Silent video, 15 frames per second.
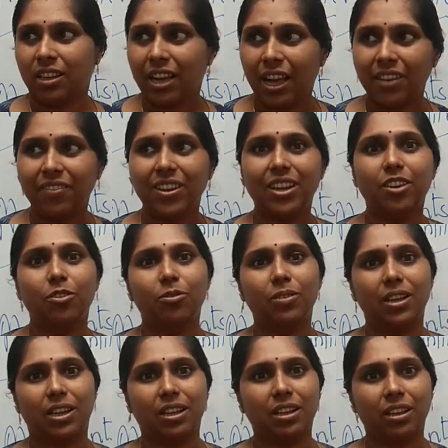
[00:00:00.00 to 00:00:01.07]
Can we do
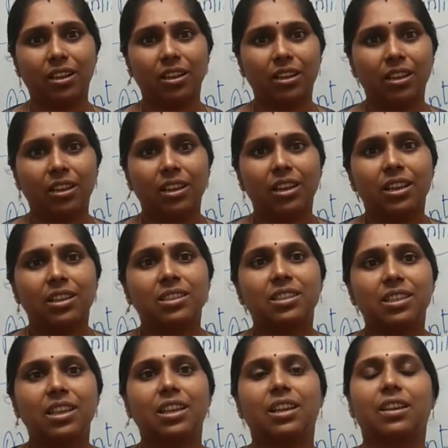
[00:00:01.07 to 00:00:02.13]
it?
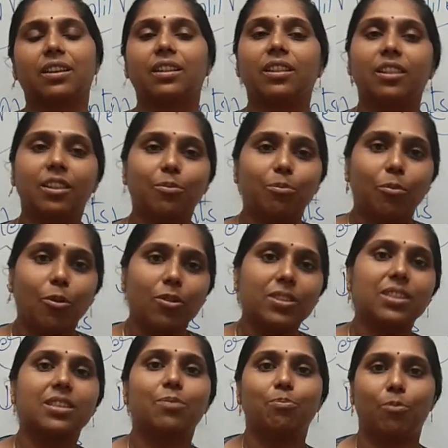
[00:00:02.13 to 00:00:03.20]
See, the
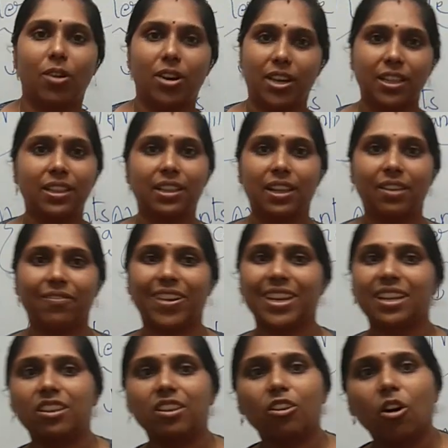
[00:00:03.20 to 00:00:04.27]
most important thing when
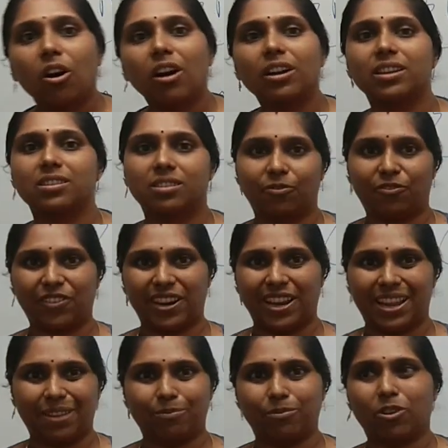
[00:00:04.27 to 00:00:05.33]
a law is
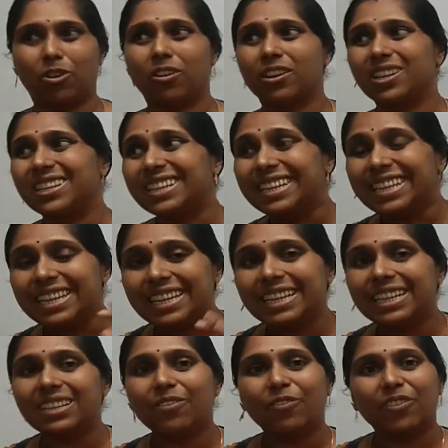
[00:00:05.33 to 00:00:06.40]
framed or a
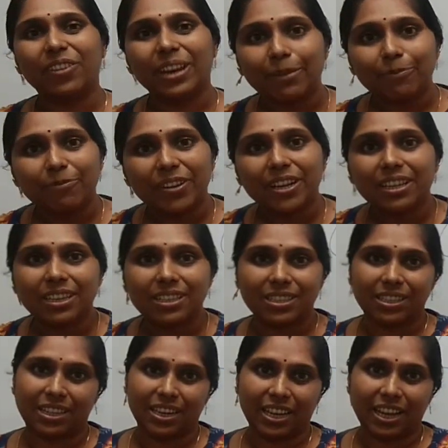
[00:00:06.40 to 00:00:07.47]
legal framework
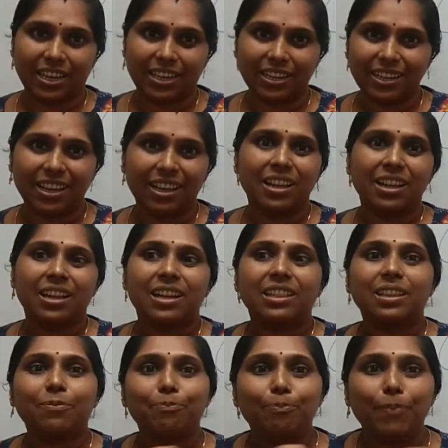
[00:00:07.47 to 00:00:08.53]
is created,
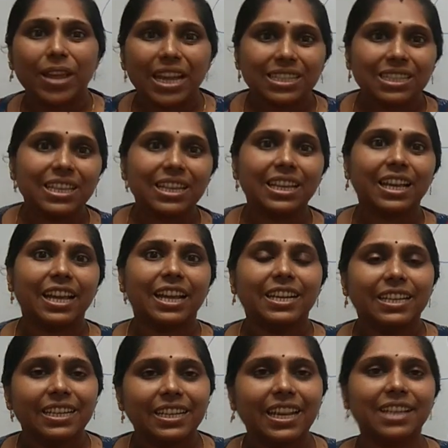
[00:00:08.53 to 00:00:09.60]
the basic
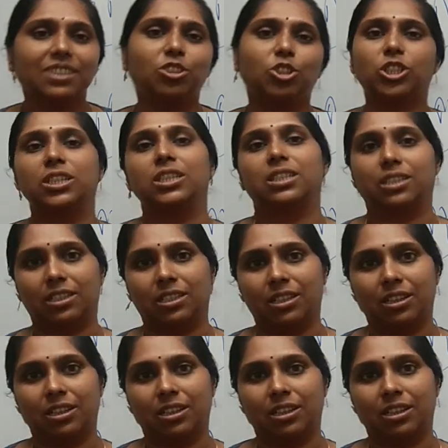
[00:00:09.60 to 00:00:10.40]
intention